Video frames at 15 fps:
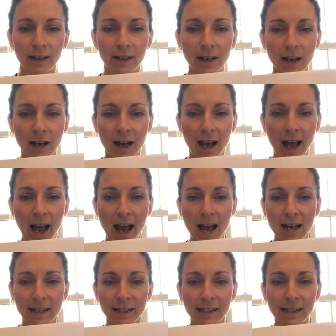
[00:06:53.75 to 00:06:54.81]

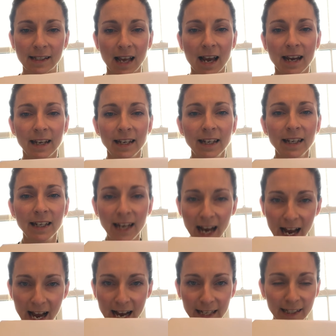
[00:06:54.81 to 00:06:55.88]
Yes.
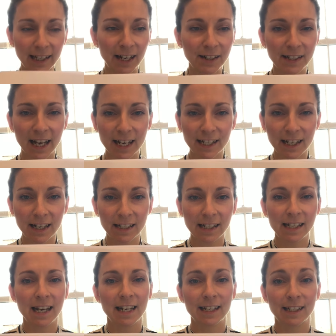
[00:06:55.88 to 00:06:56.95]
Yes. Can you say
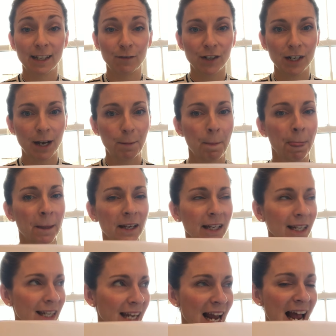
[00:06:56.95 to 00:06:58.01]
excitedly, because they've done it?
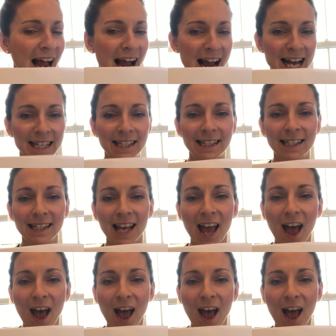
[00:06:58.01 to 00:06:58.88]
Yes.